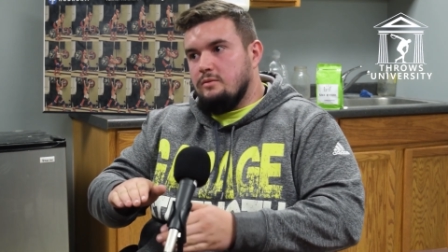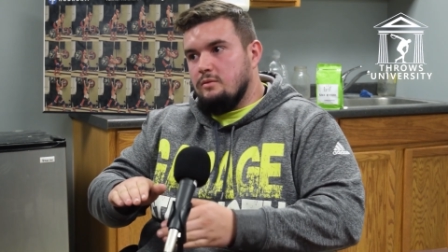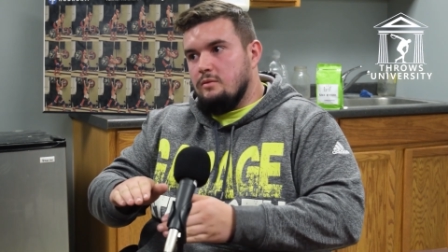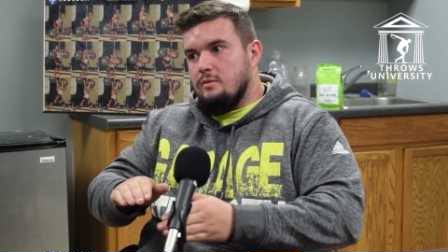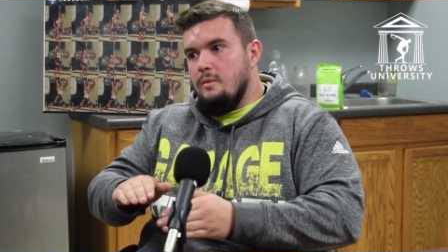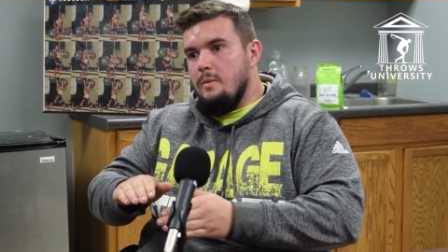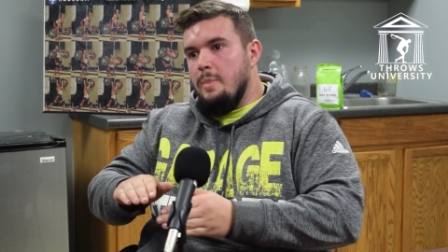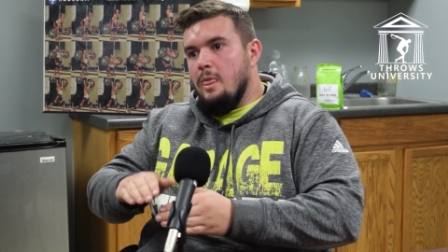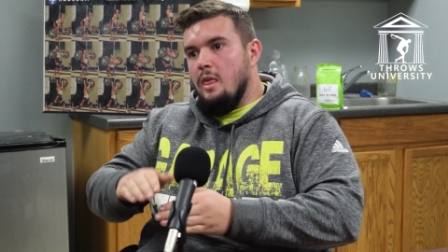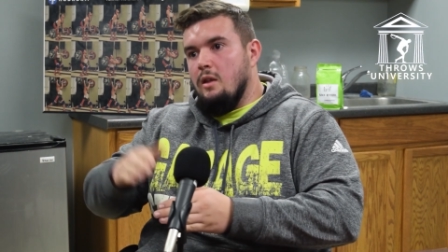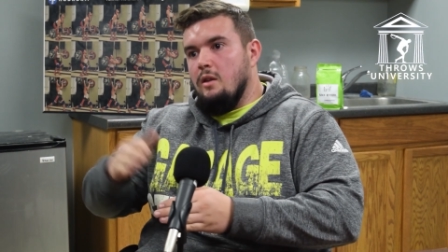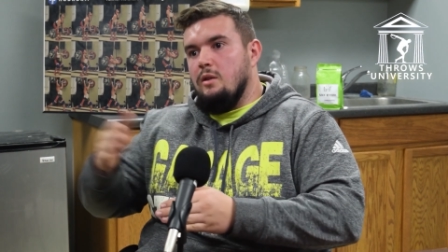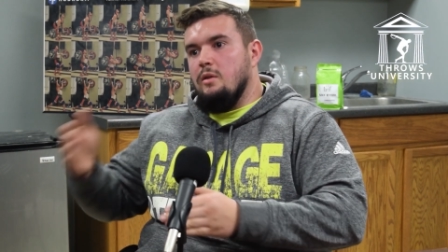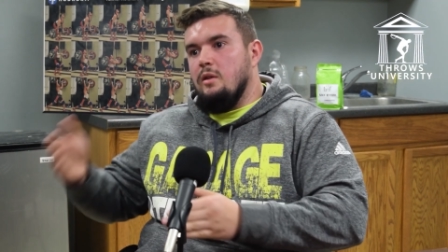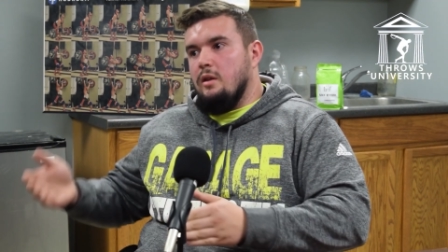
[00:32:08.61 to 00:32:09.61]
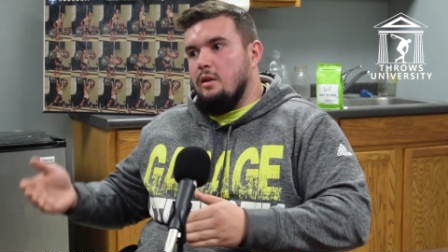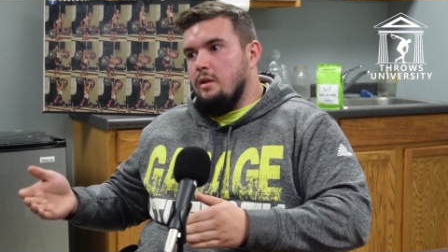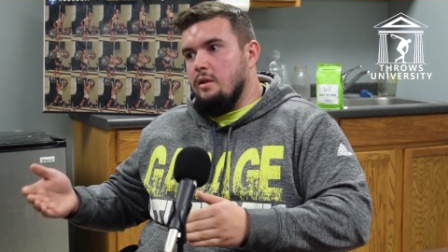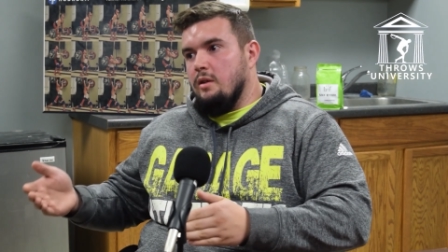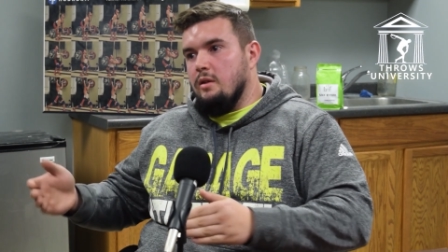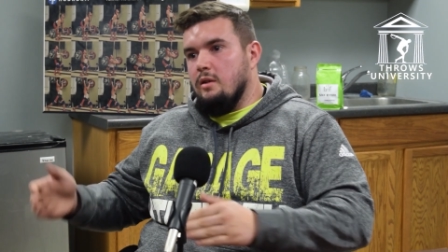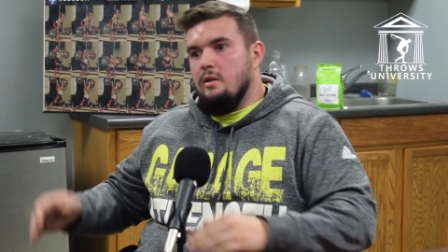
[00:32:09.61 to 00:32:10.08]
Yeah. And you let it
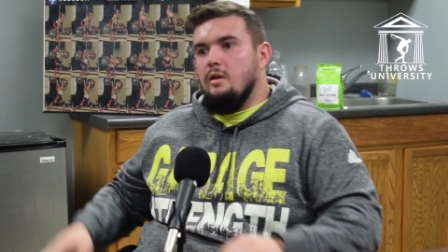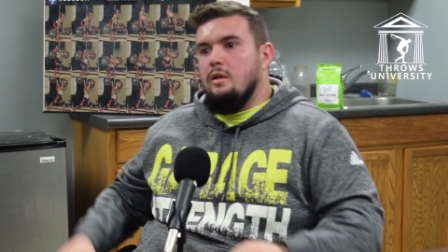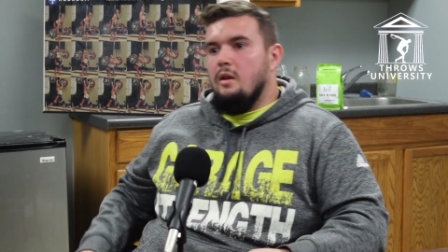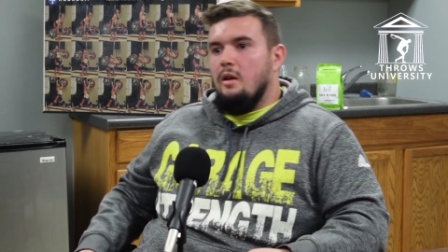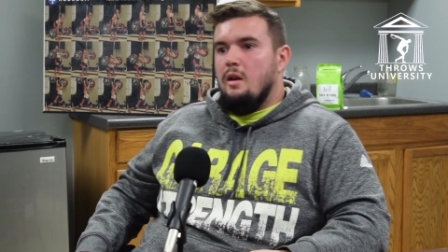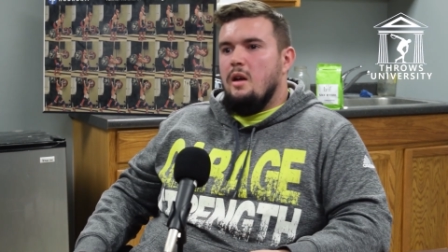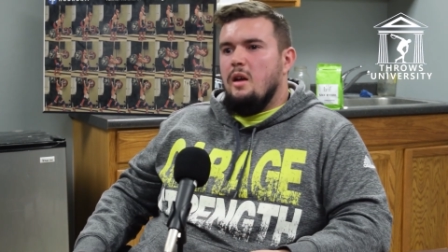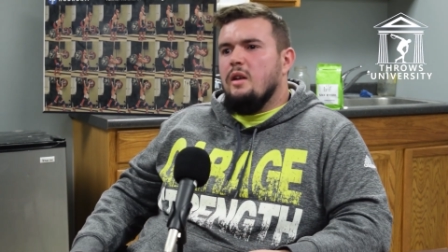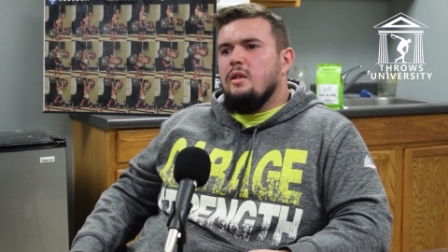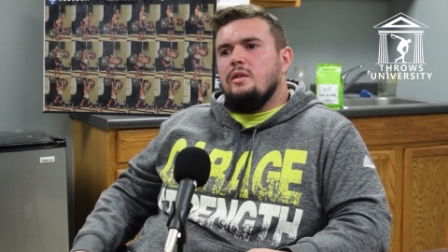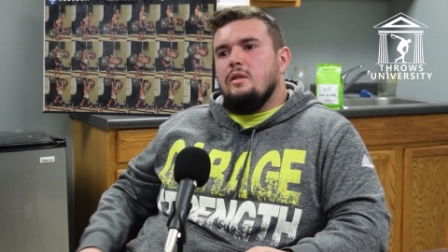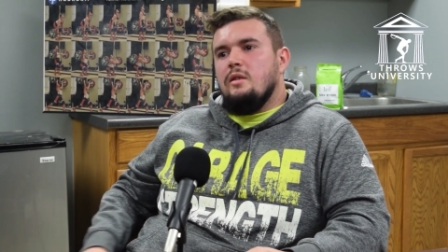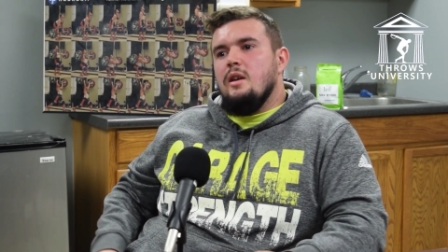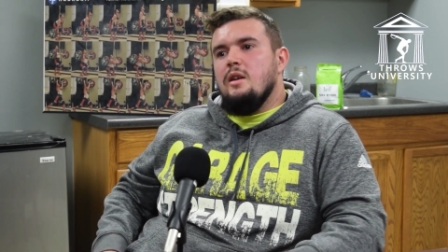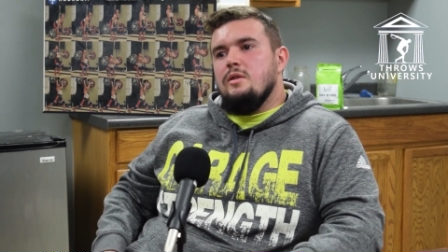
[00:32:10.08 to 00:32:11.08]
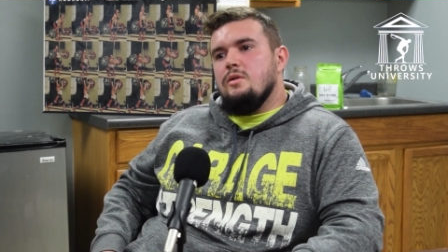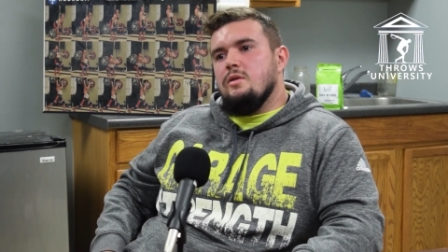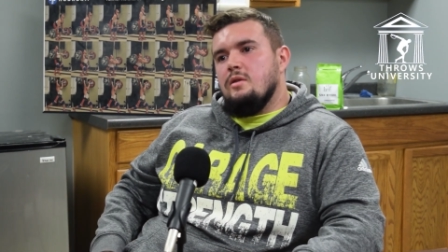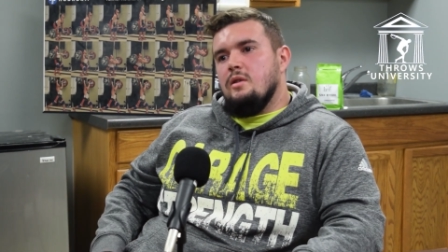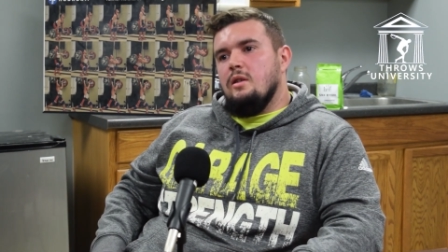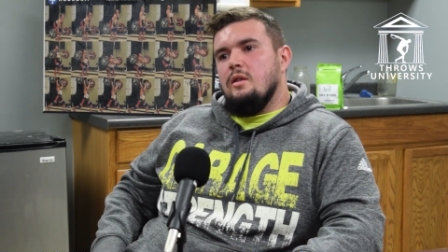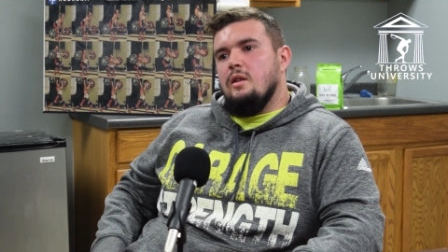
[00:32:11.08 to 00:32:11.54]
cure. It's just
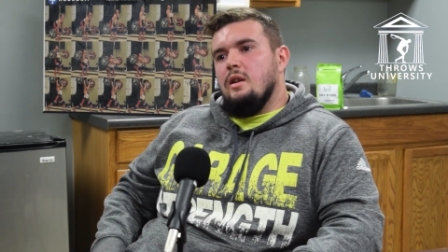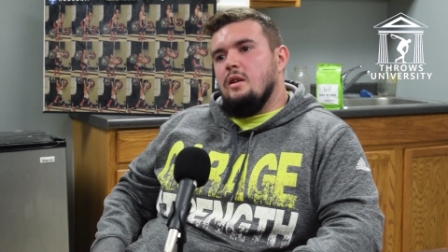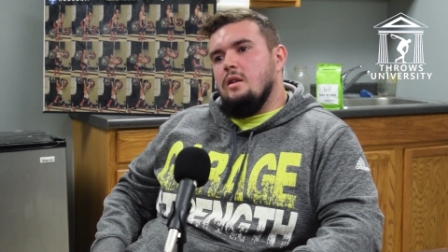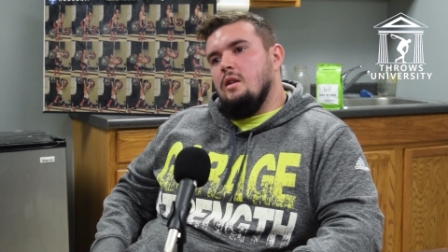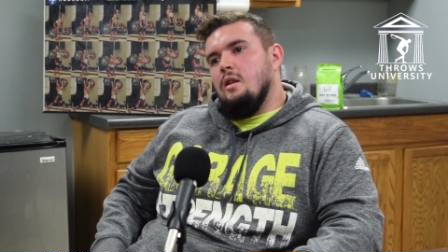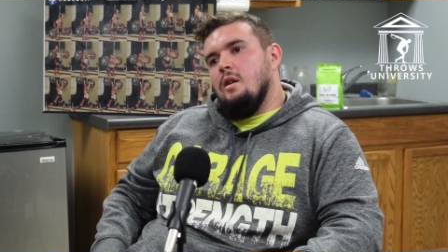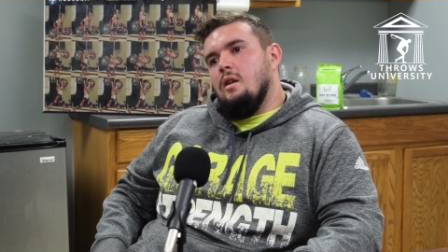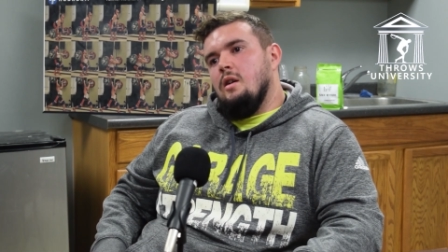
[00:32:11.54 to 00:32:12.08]
interesting that